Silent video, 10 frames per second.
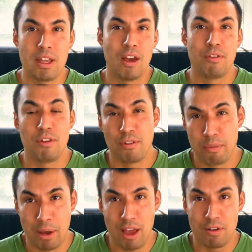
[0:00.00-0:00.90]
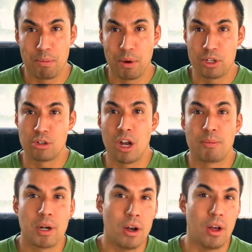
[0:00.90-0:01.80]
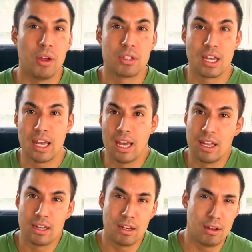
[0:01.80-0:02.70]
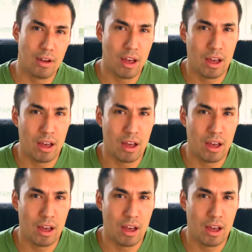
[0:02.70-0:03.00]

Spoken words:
You've had a bunch of dropped calls, and